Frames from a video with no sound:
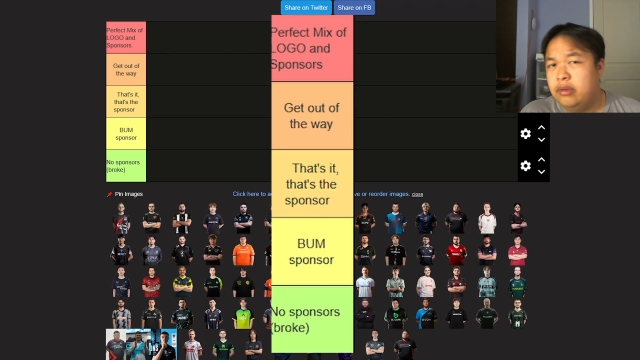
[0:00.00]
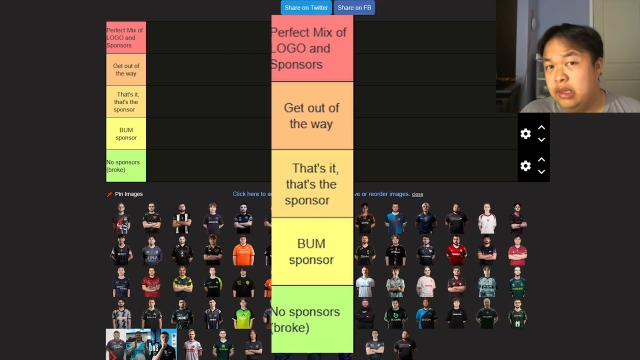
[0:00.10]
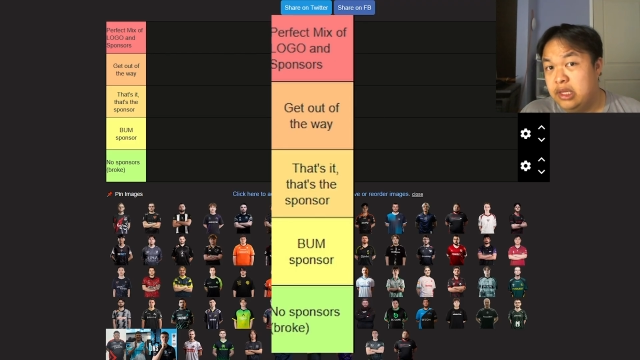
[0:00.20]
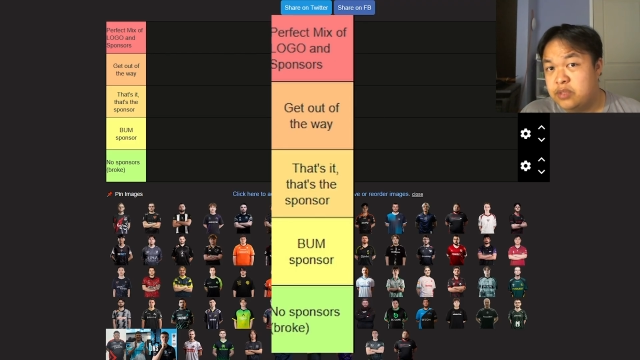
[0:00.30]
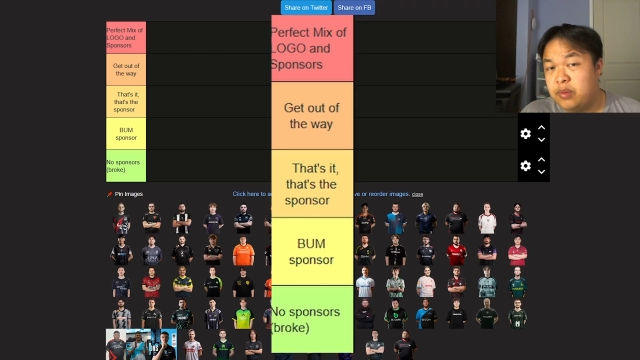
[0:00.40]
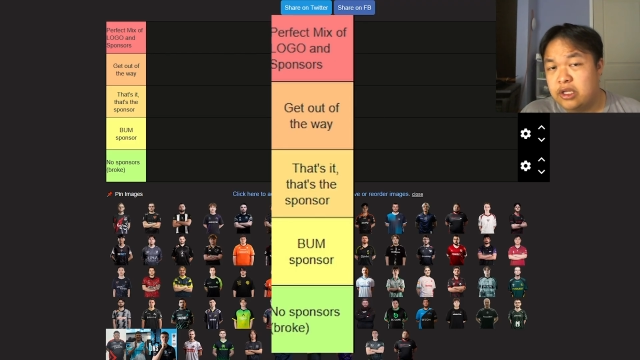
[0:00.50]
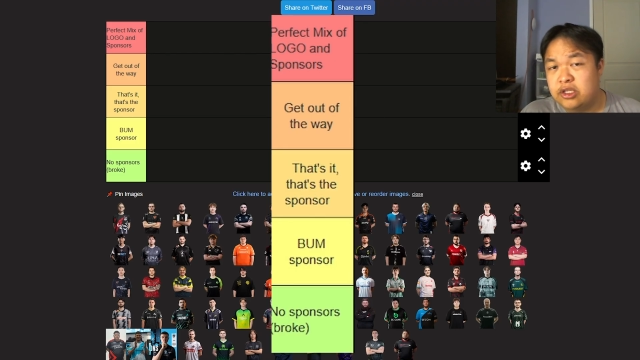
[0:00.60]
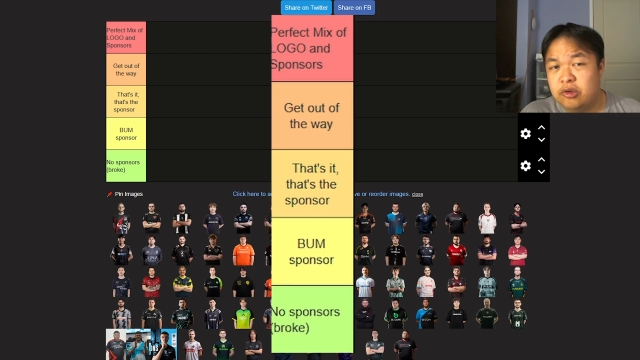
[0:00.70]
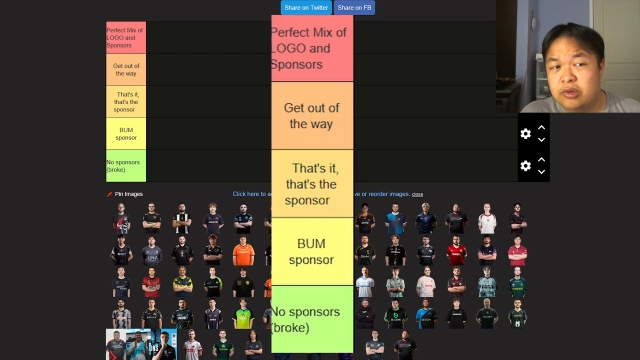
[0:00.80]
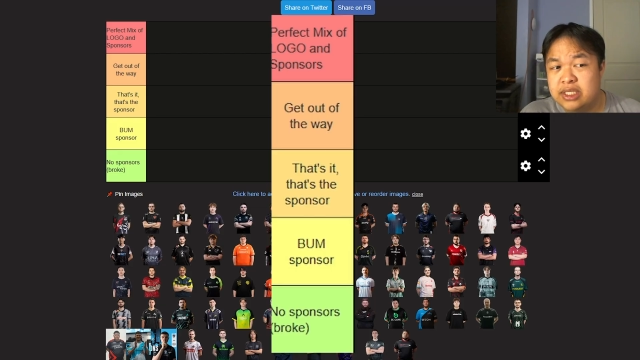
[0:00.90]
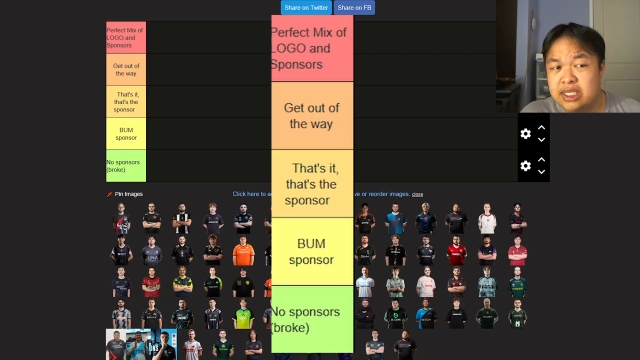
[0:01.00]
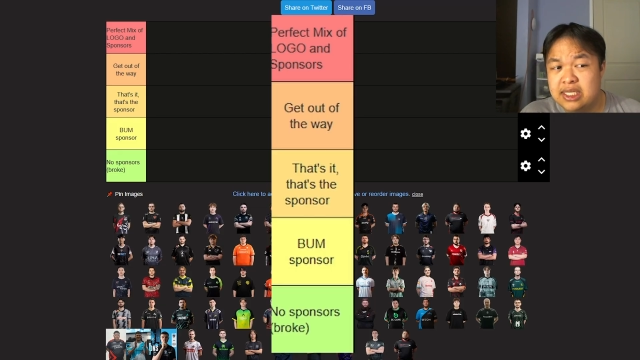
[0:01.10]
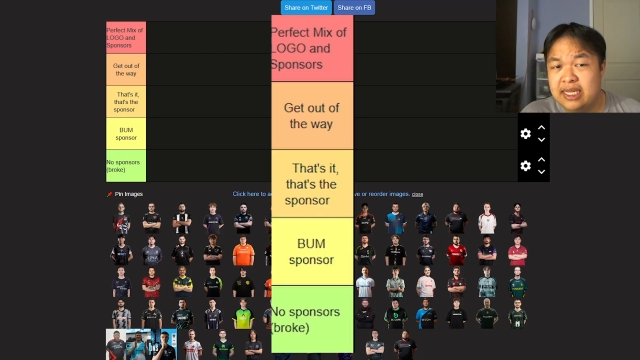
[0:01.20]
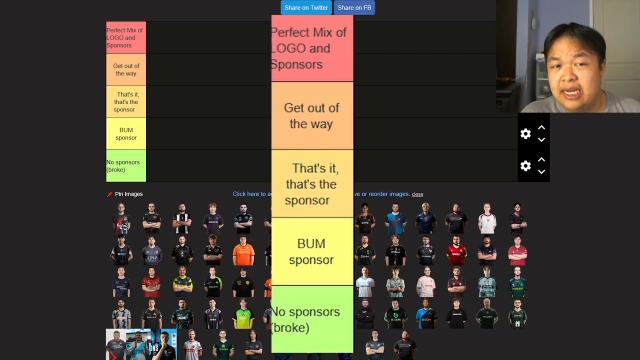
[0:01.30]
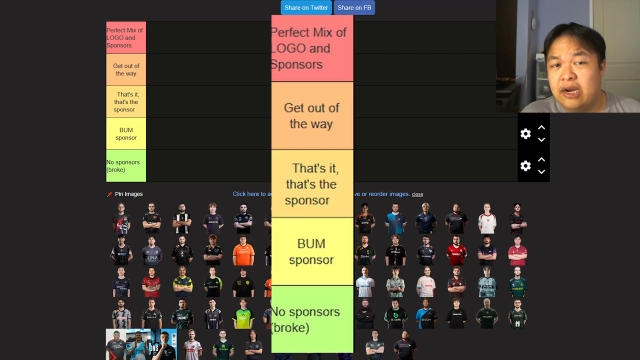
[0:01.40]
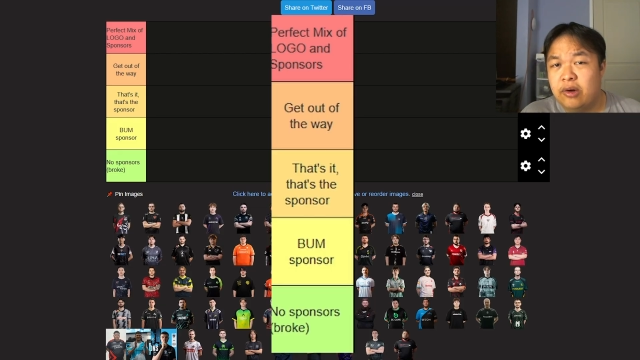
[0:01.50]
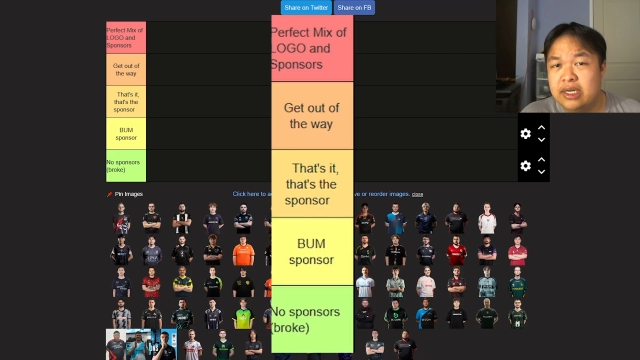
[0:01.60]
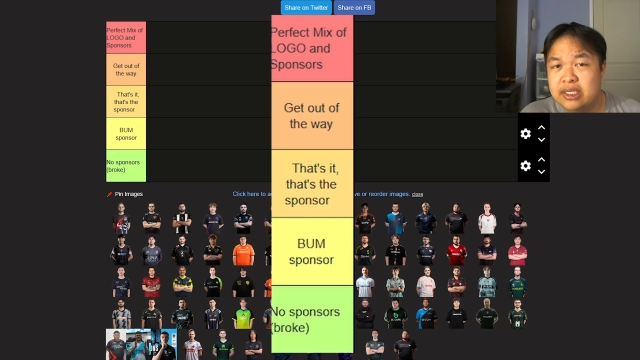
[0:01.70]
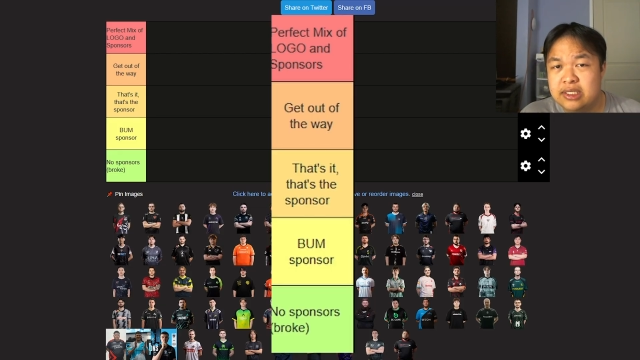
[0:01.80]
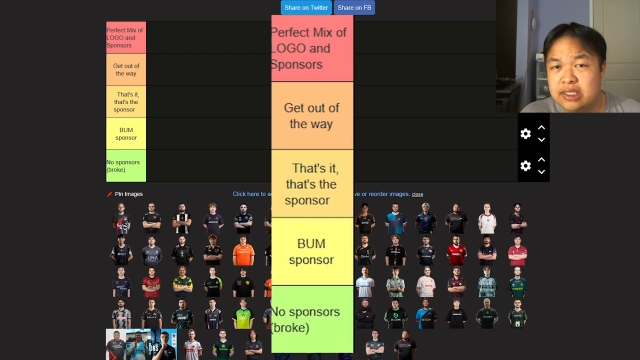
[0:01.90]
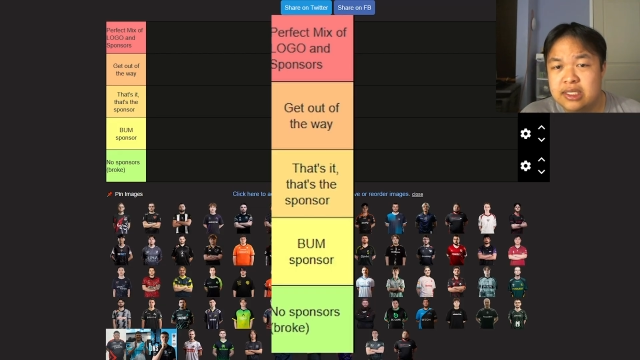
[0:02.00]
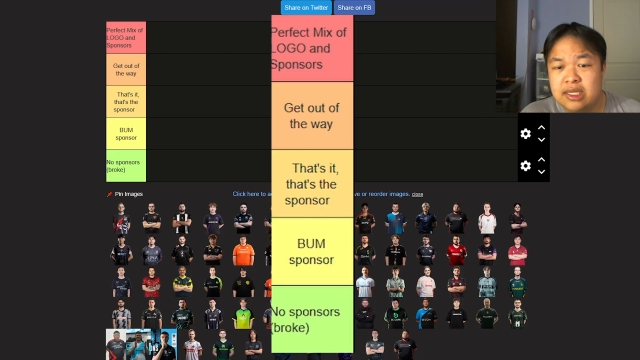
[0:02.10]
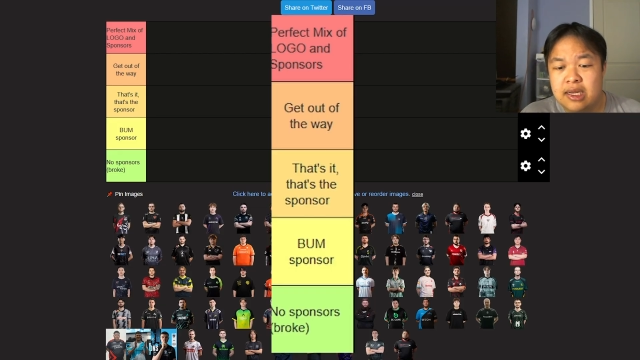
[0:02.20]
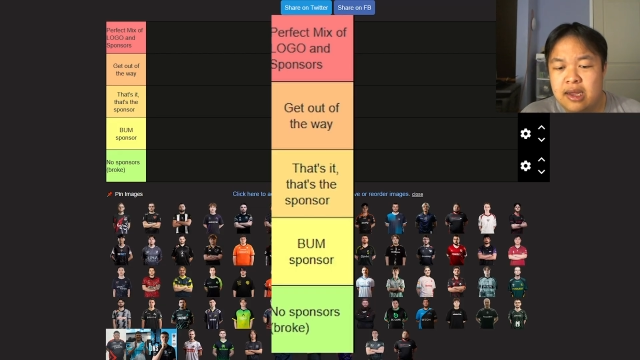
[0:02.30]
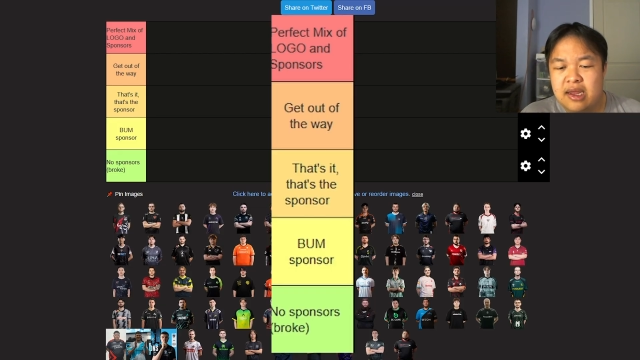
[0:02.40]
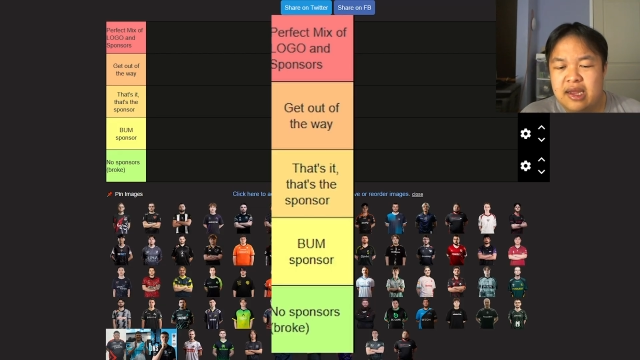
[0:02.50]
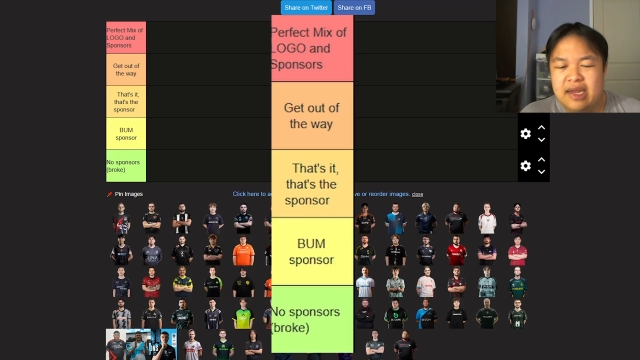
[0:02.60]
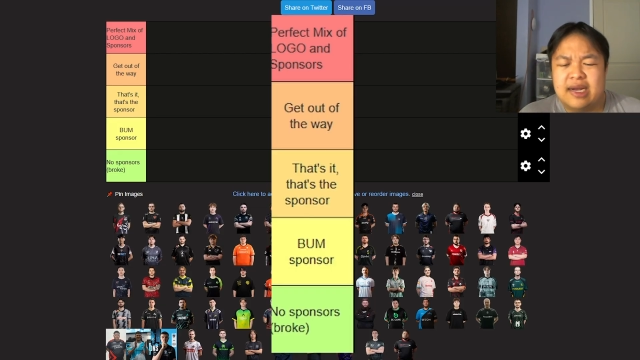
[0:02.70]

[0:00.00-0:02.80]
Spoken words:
sponsor is just there, and it